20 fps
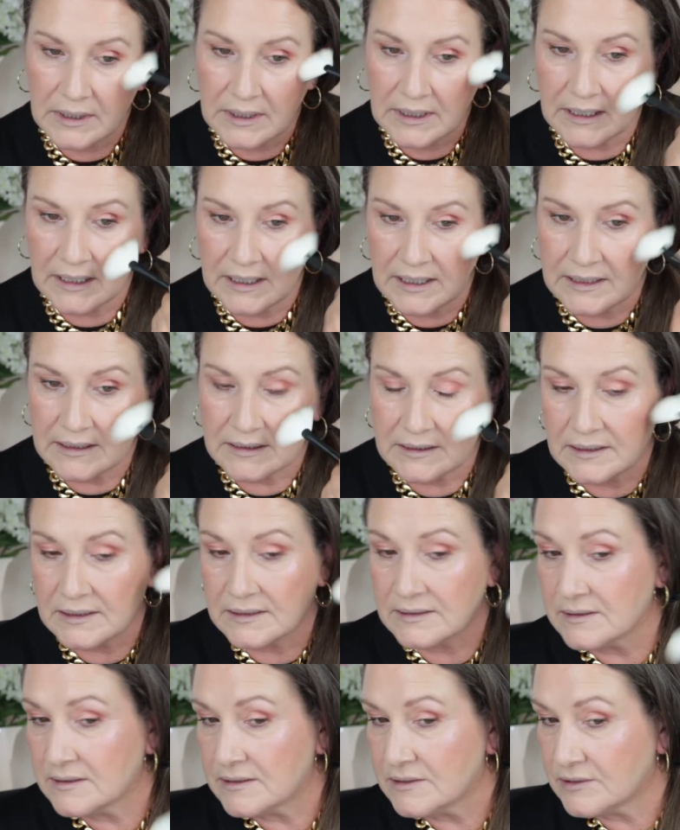And
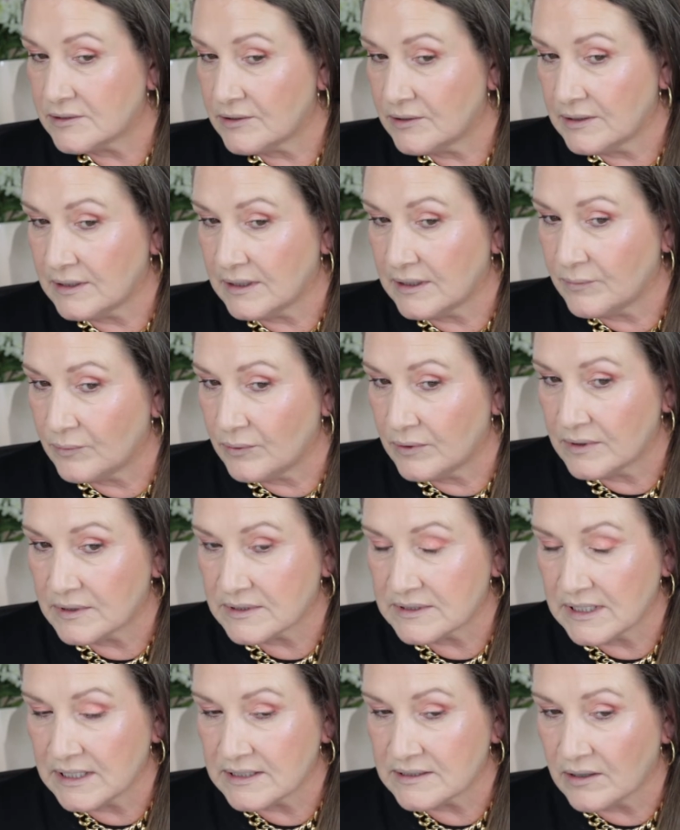it certainly
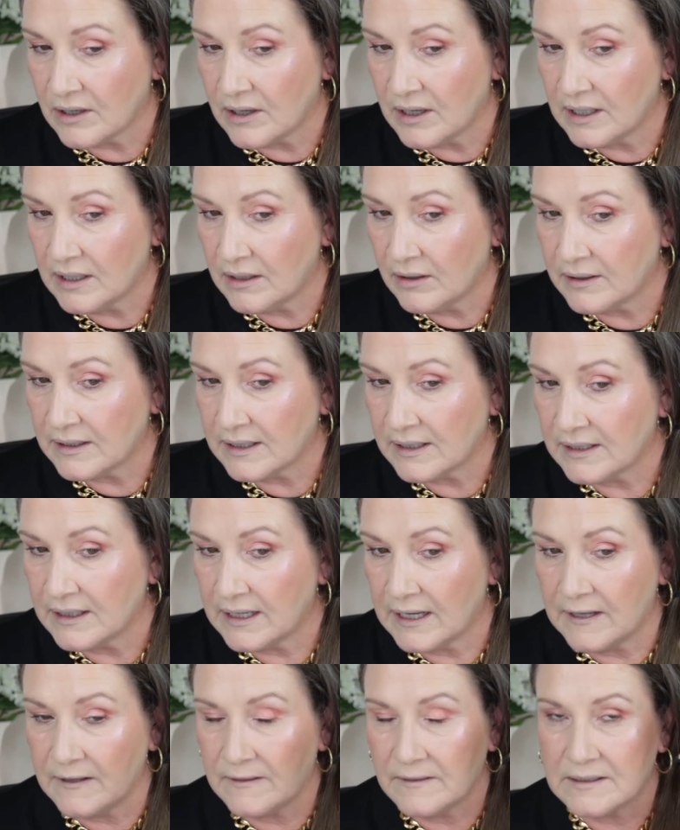works as a highlighter,
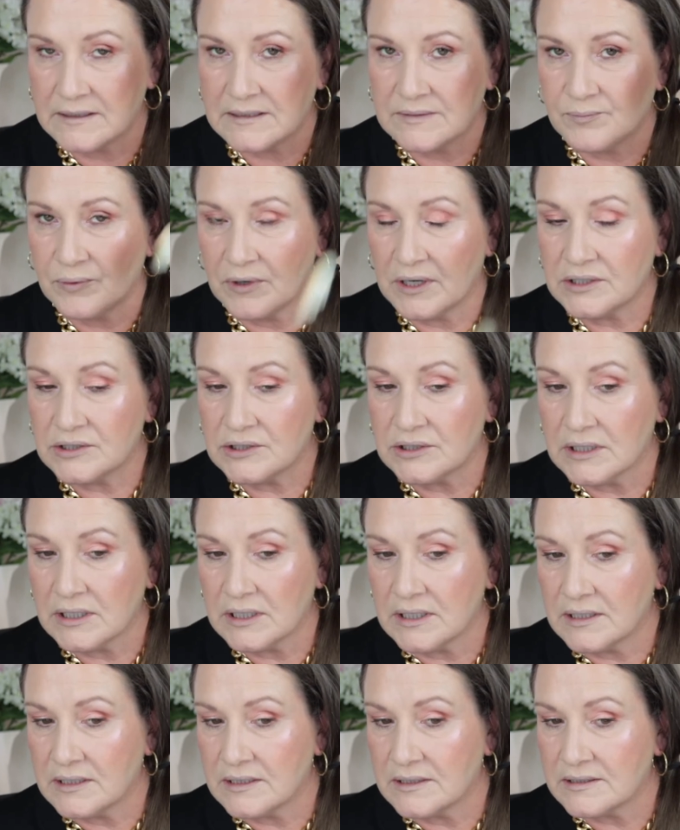and this brush
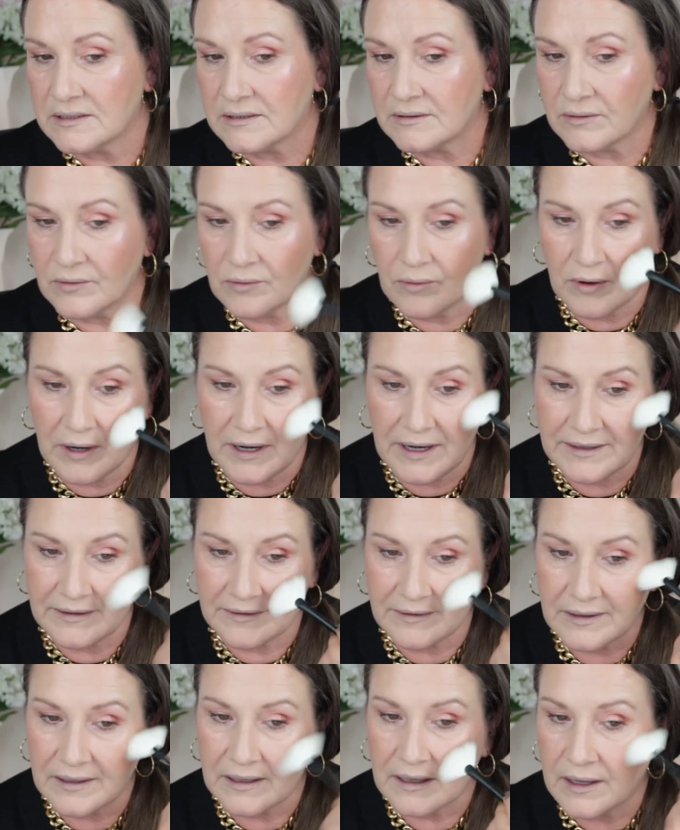is
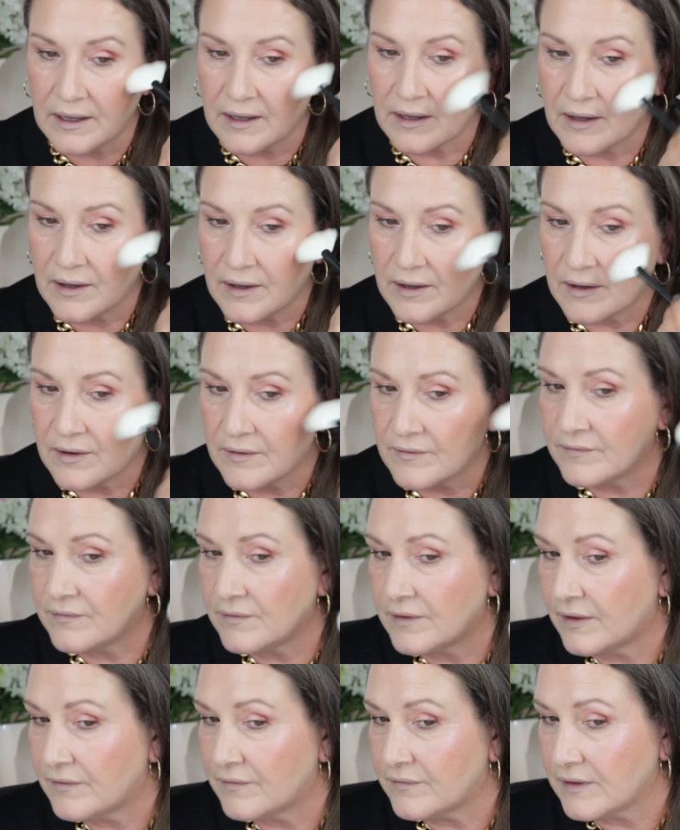quite
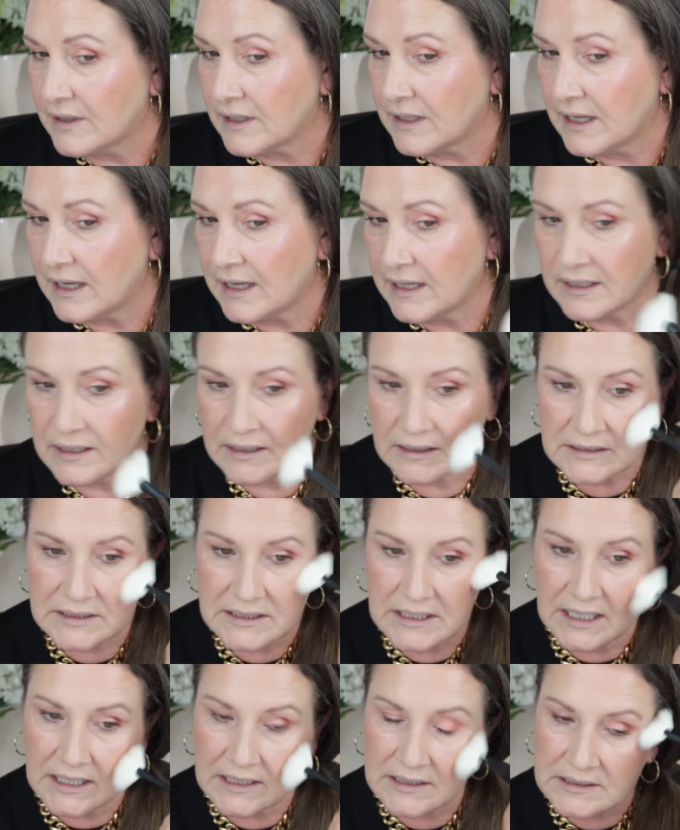fluffy, and it
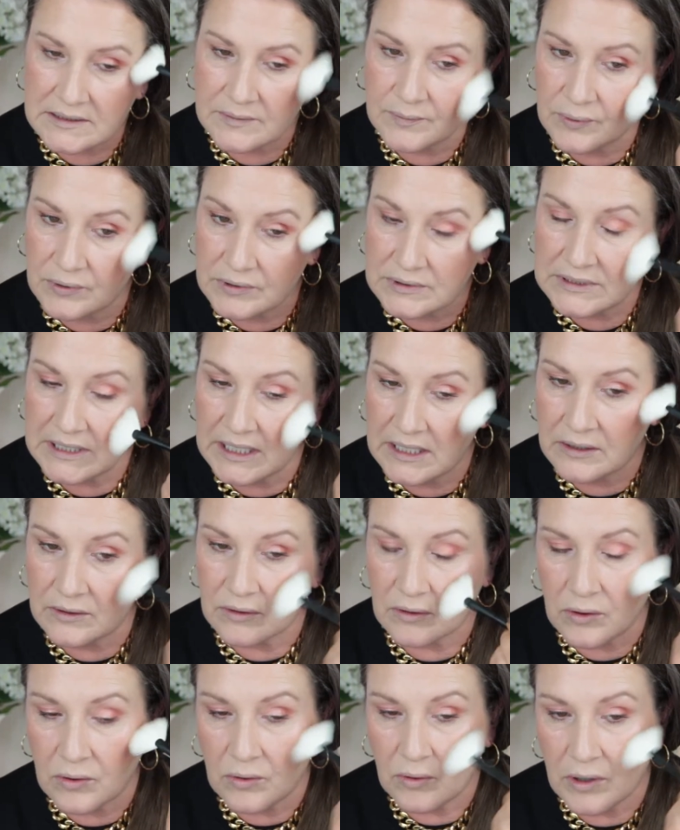does put
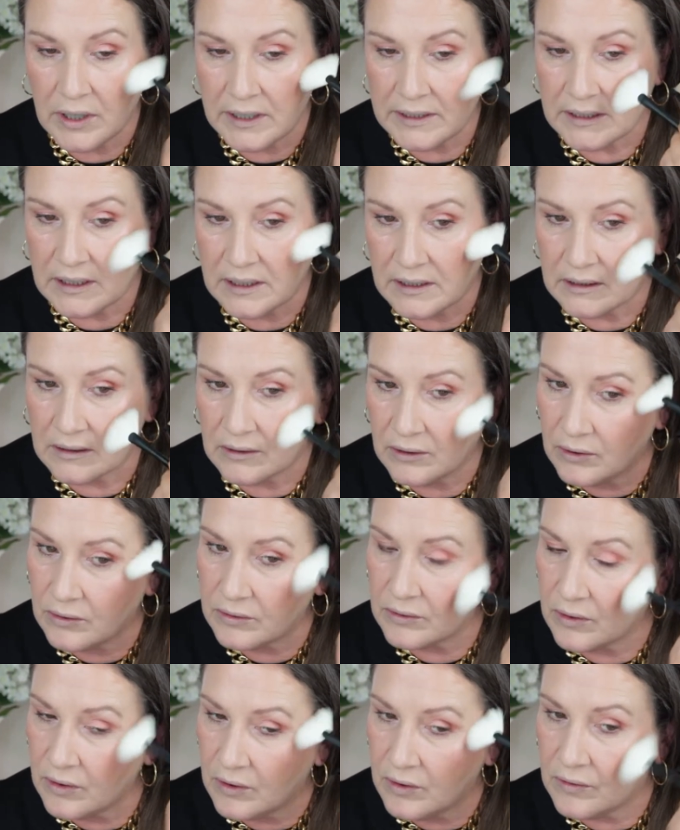down quite a
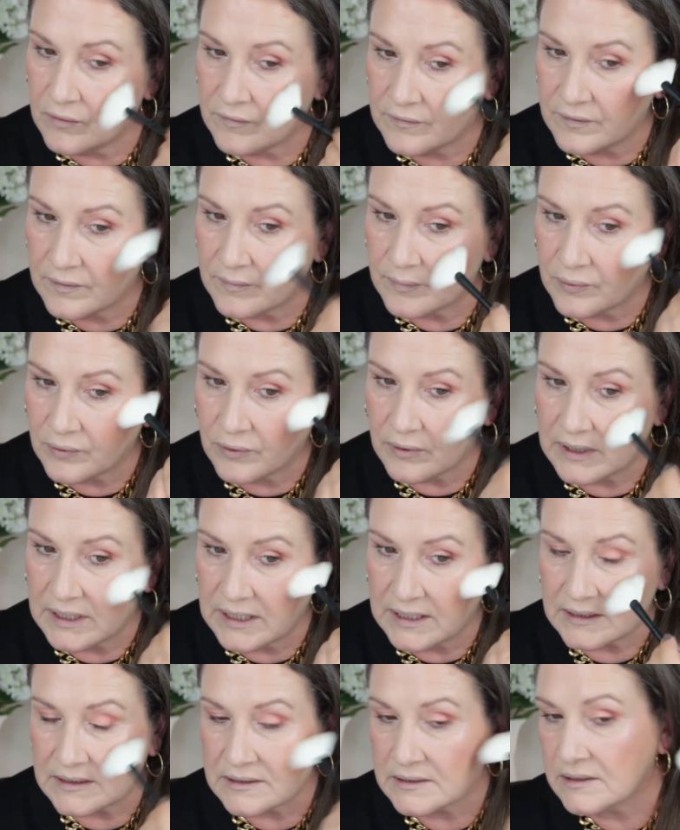lot of
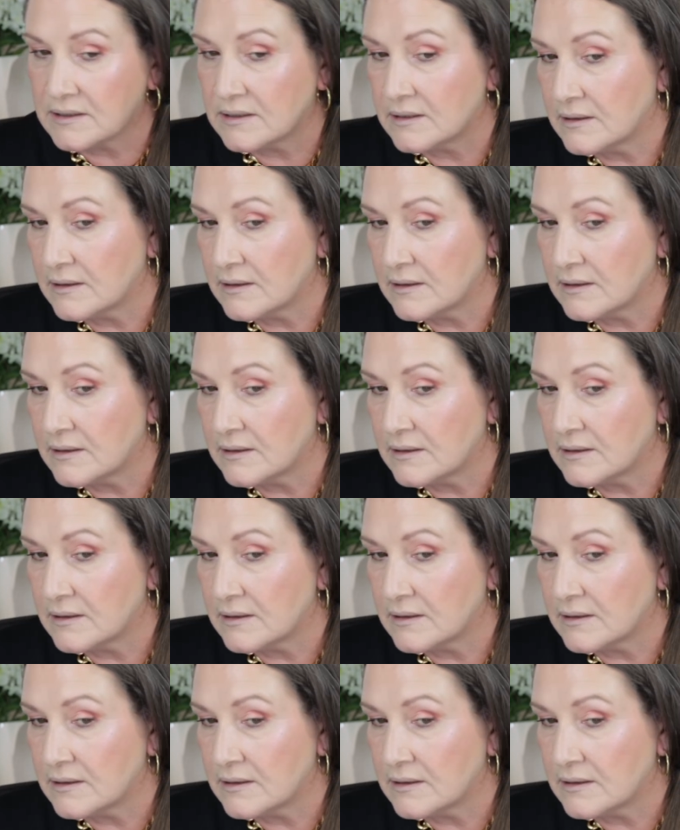product.